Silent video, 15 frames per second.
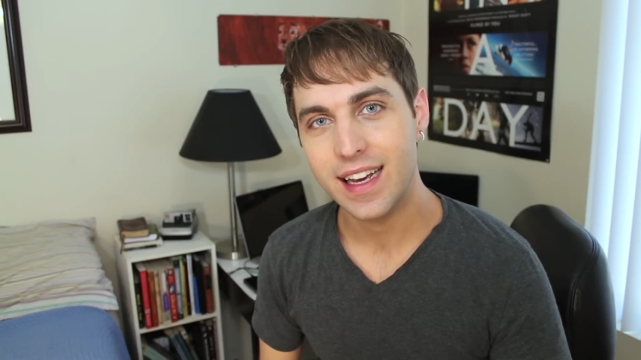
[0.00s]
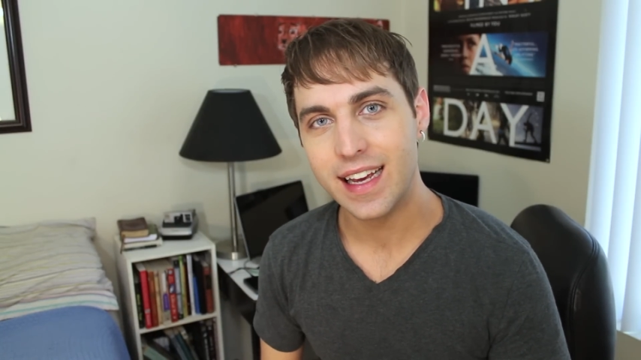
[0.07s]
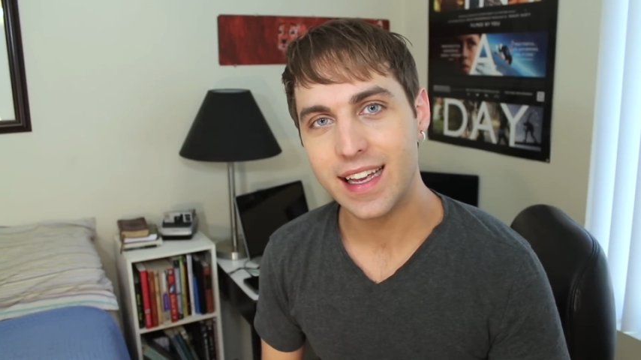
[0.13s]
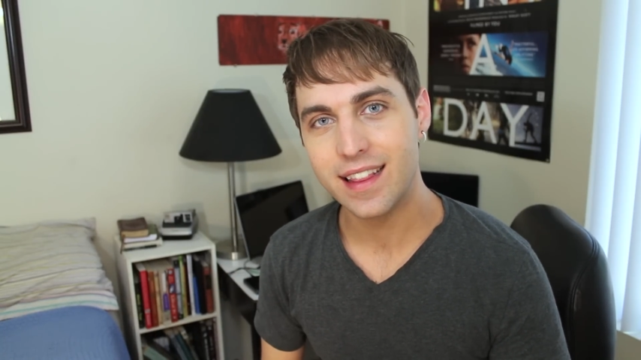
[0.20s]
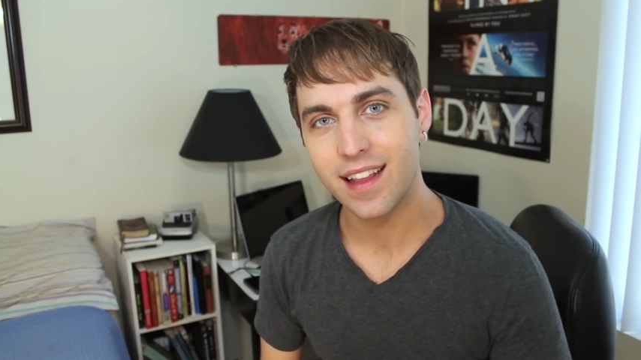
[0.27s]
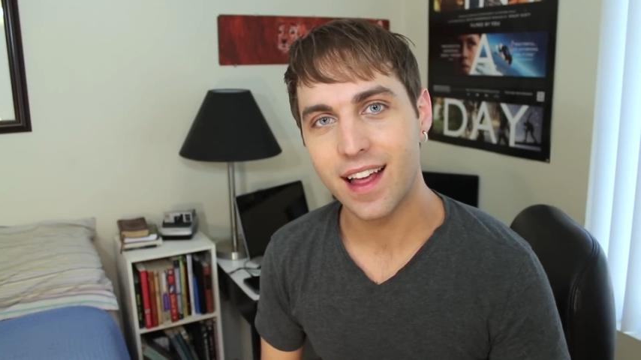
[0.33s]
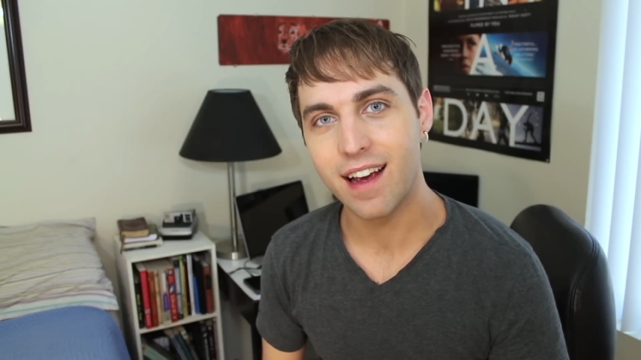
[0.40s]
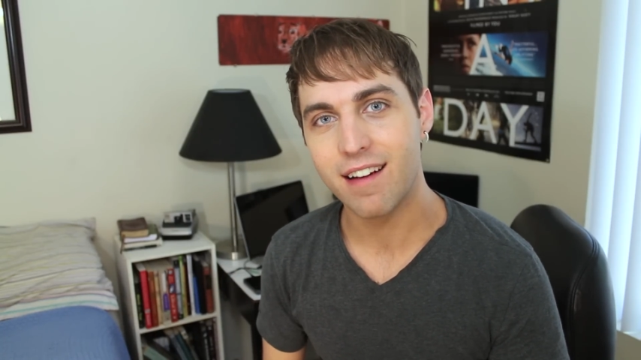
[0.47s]

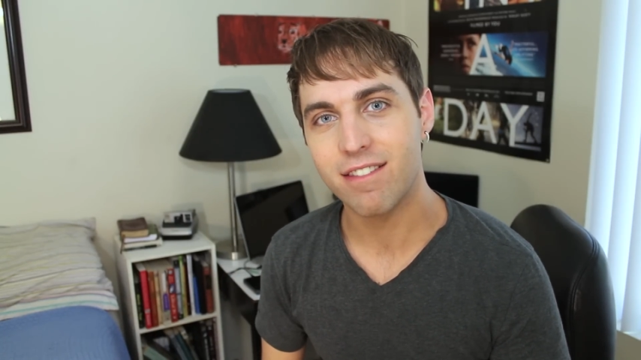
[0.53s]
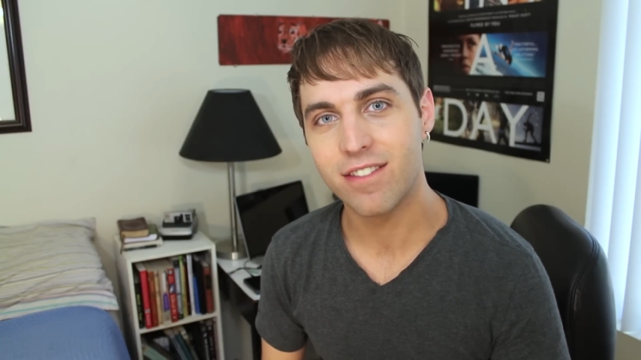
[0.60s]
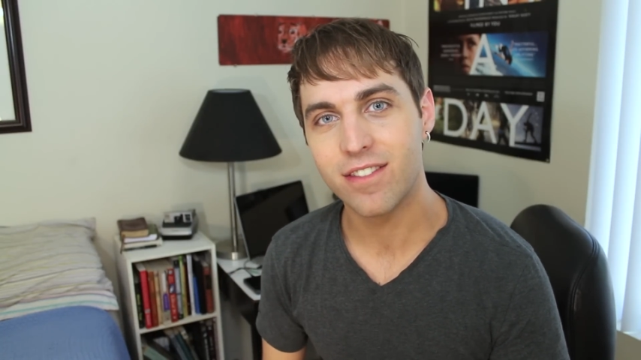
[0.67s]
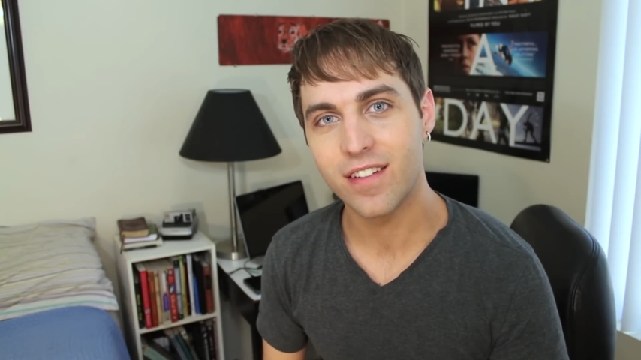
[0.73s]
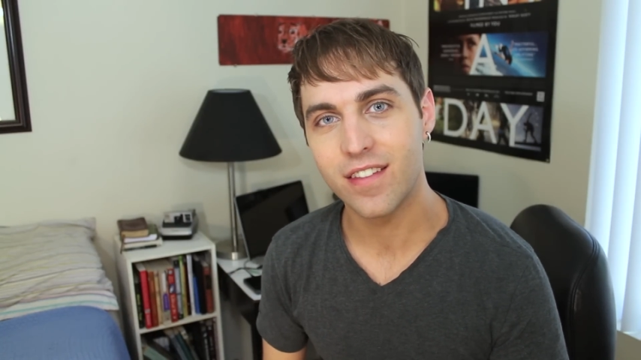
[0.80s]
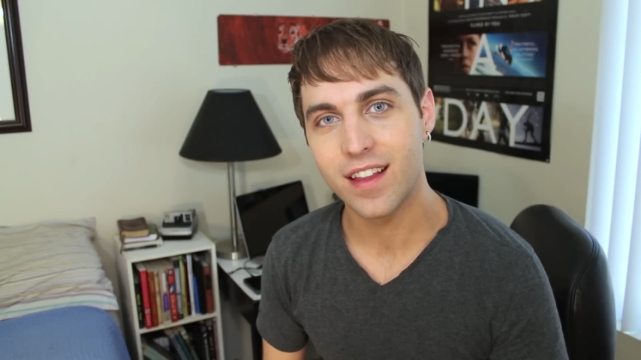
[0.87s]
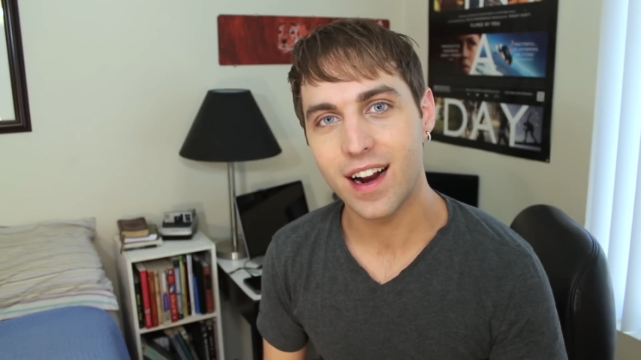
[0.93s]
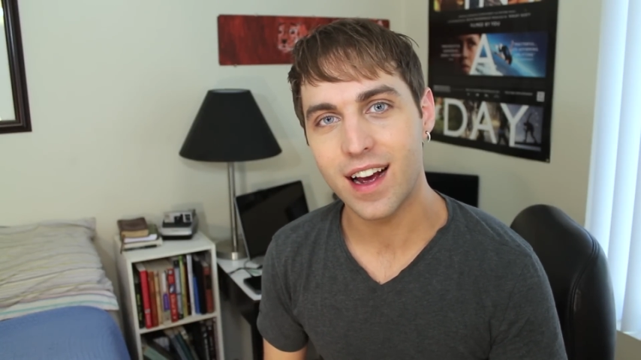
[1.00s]
in life
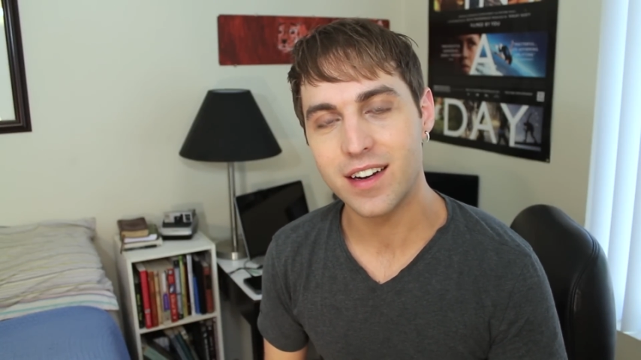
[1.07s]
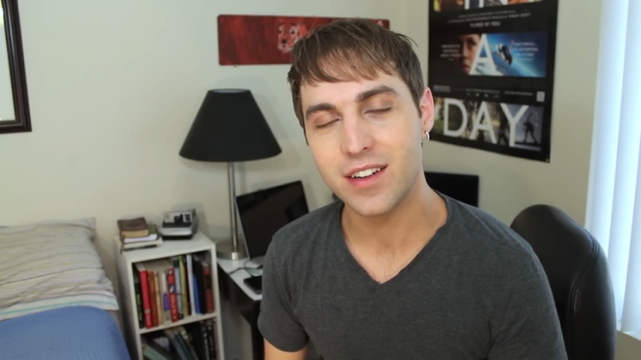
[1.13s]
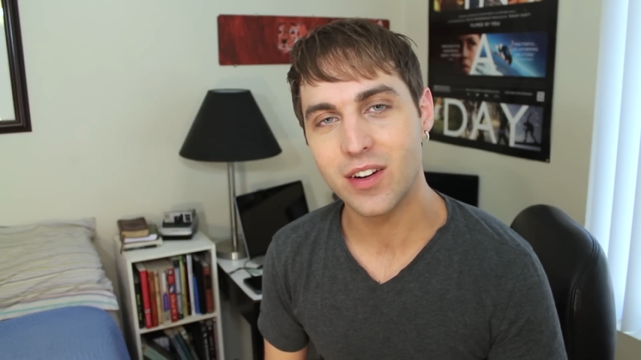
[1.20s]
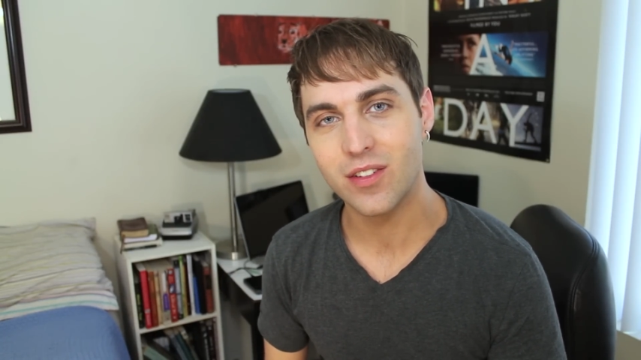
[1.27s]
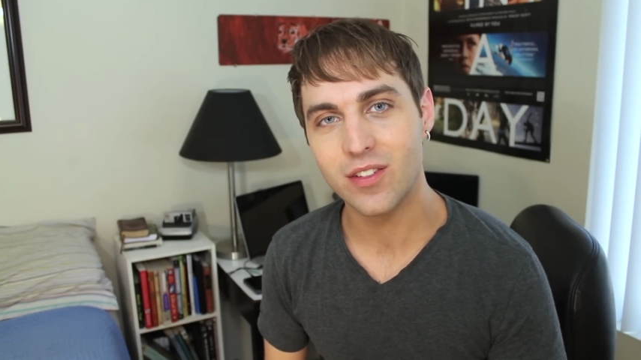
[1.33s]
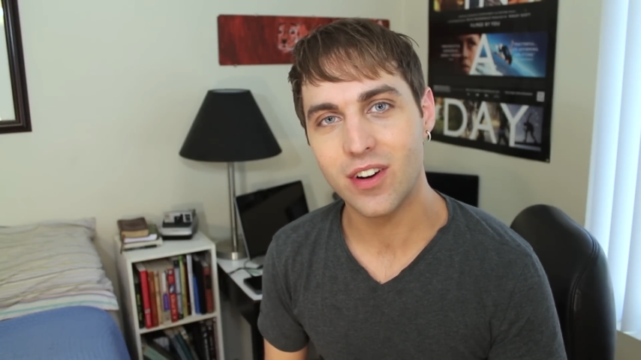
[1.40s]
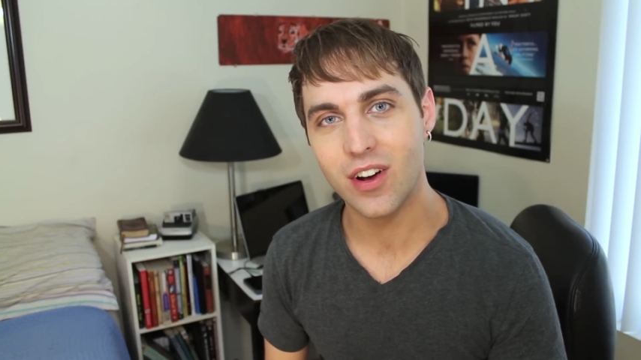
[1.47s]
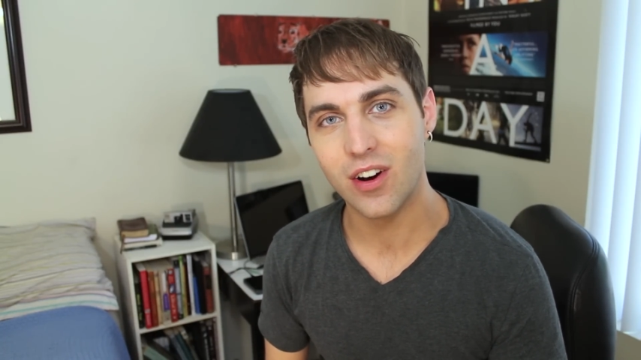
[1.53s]
that I
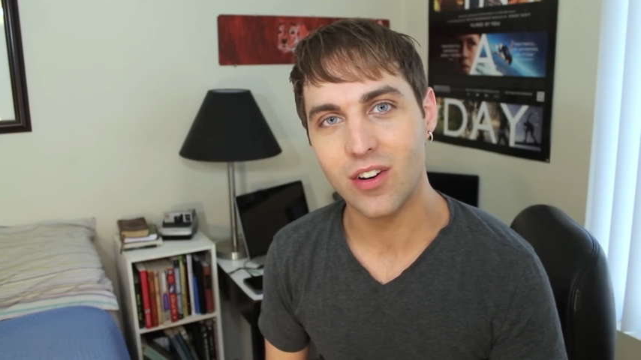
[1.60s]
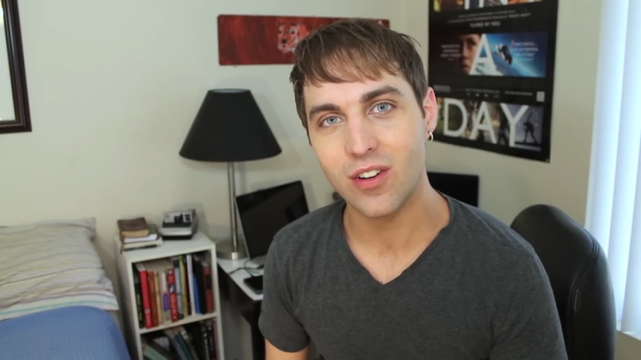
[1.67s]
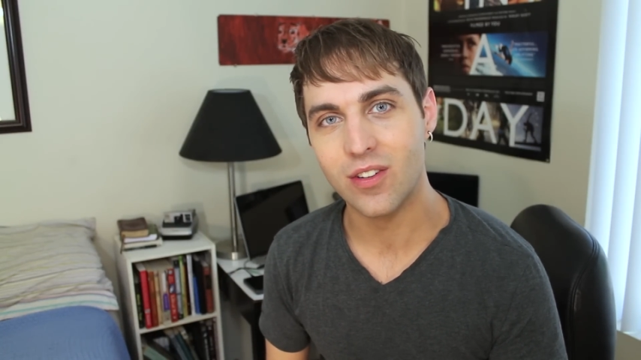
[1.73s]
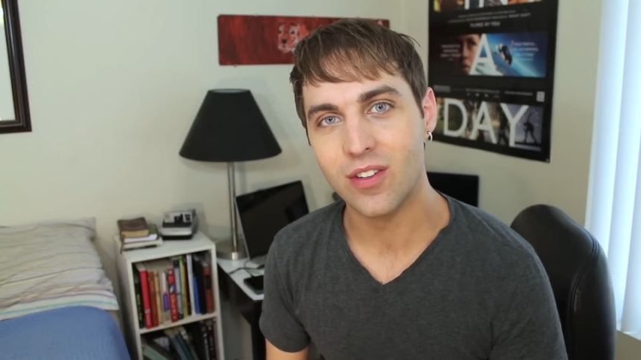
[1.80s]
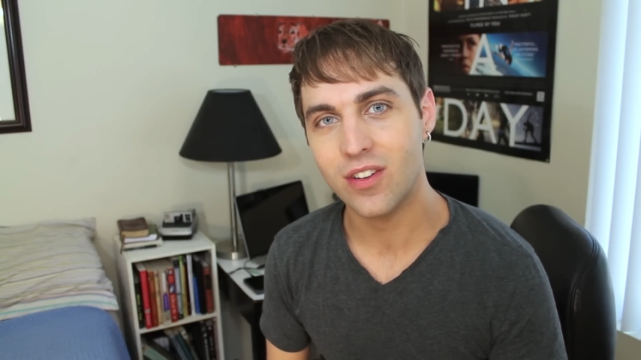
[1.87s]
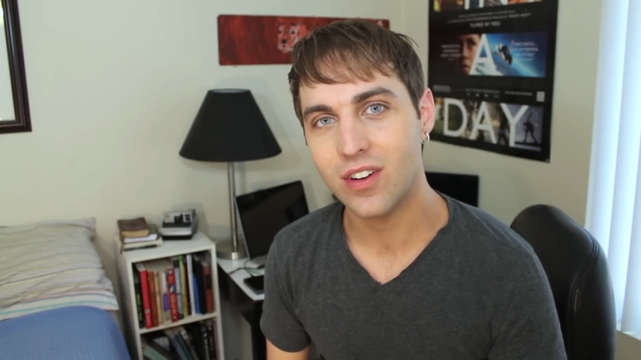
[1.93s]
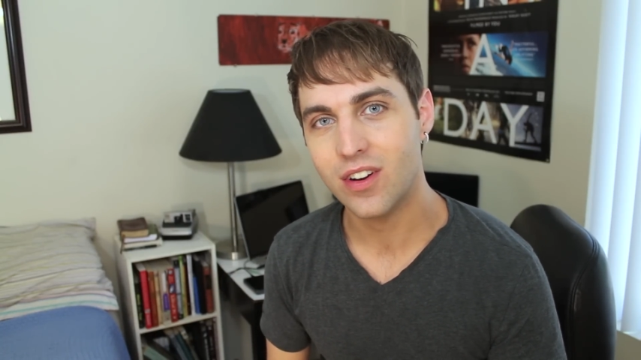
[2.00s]
don't know.